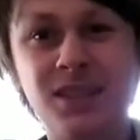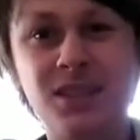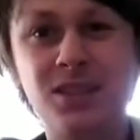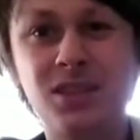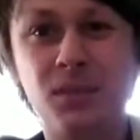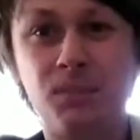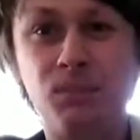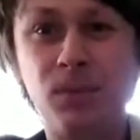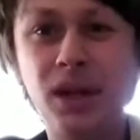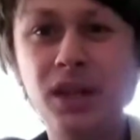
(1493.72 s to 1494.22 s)

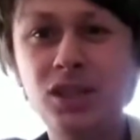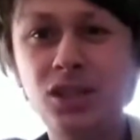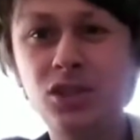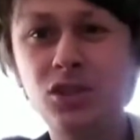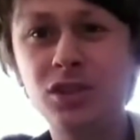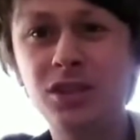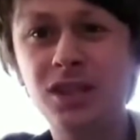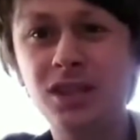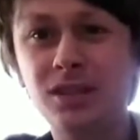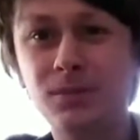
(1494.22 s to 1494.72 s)
the
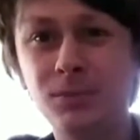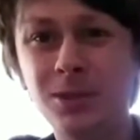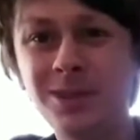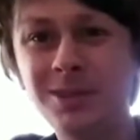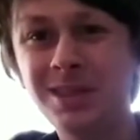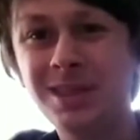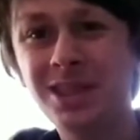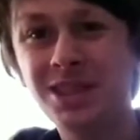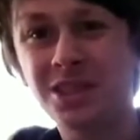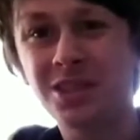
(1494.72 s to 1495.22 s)
picture in this
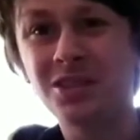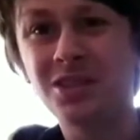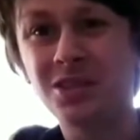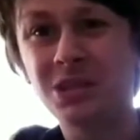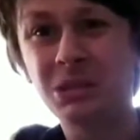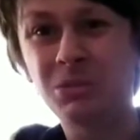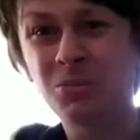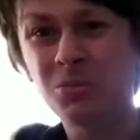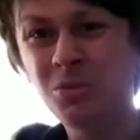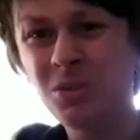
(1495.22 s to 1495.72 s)
movie just
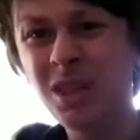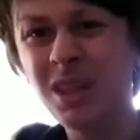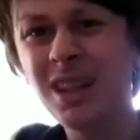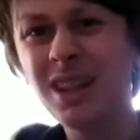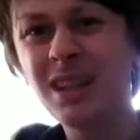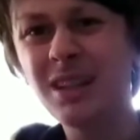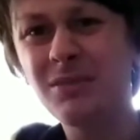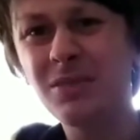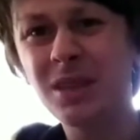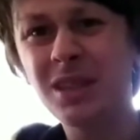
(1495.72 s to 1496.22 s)
looks
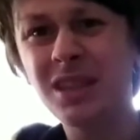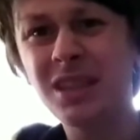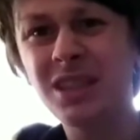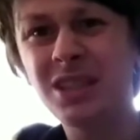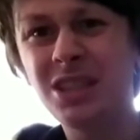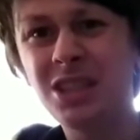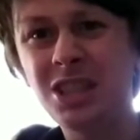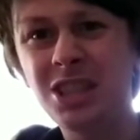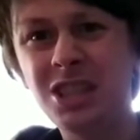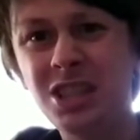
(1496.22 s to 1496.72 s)
really, really
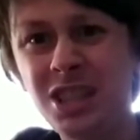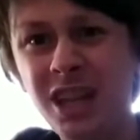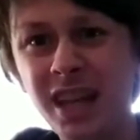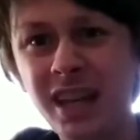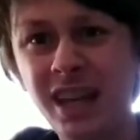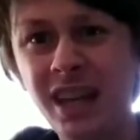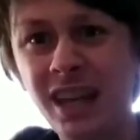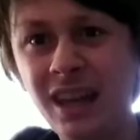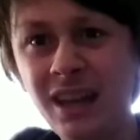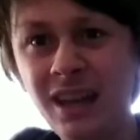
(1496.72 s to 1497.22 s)

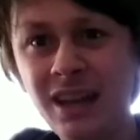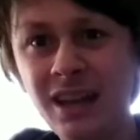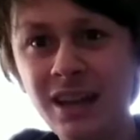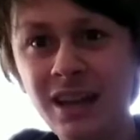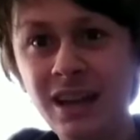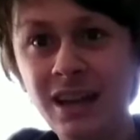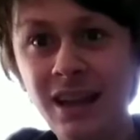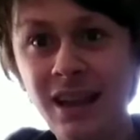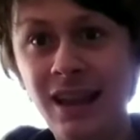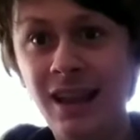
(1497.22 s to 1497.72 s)
shitty.
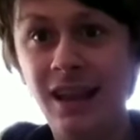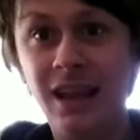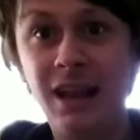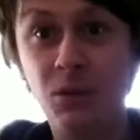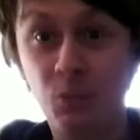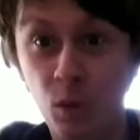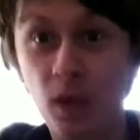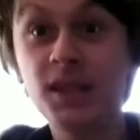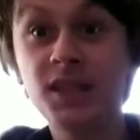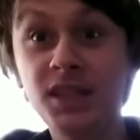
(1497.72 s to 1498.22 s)

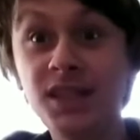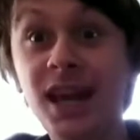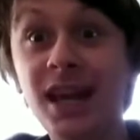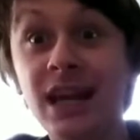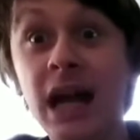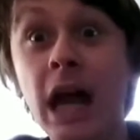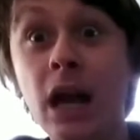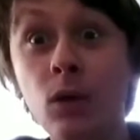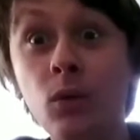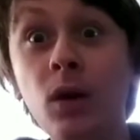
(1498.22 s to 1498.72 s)
And once again,
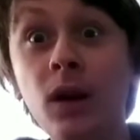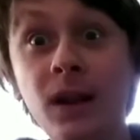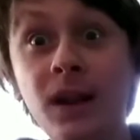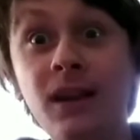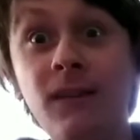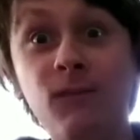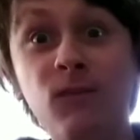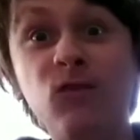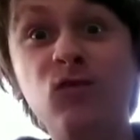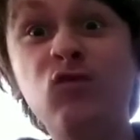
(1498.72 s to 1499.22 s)
I don't want to
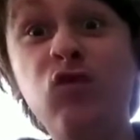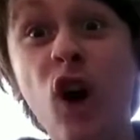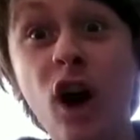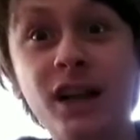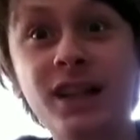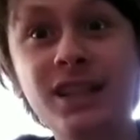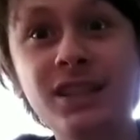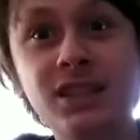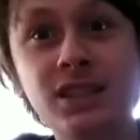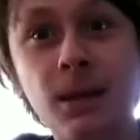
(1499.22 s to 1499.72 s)
hear
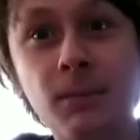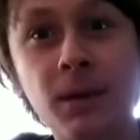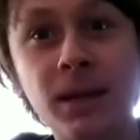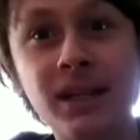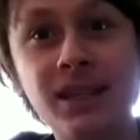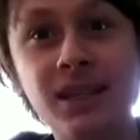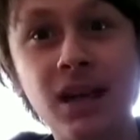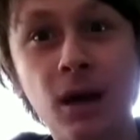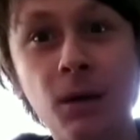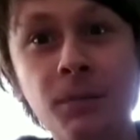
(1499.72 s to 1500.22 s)
fucking
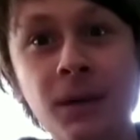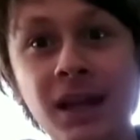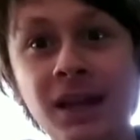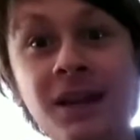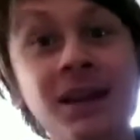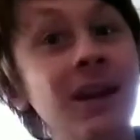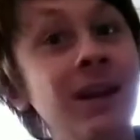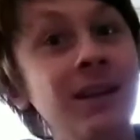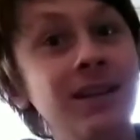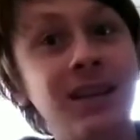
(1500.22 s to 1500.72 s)
somebody tell
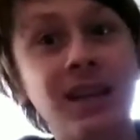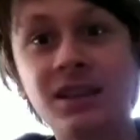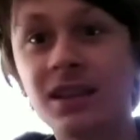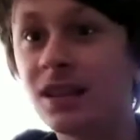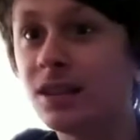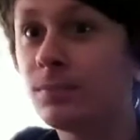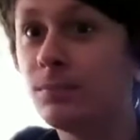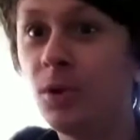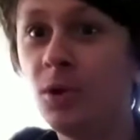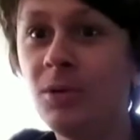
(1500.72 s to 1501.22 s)
me that
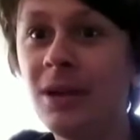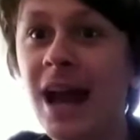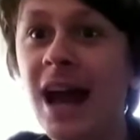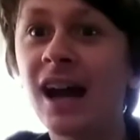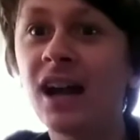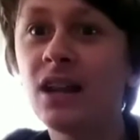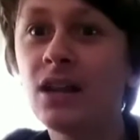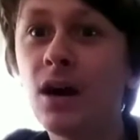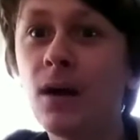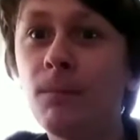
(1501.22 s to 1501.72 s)
this movie
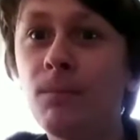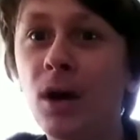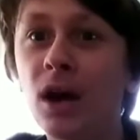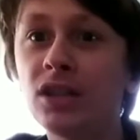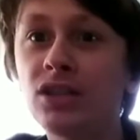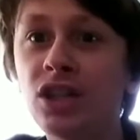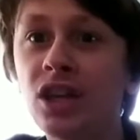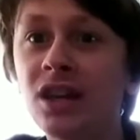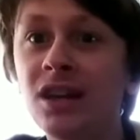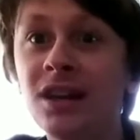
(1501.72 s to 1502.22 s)
had a low
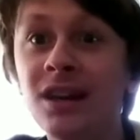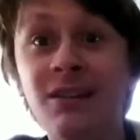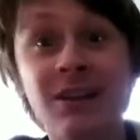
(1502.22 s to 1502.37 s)
budget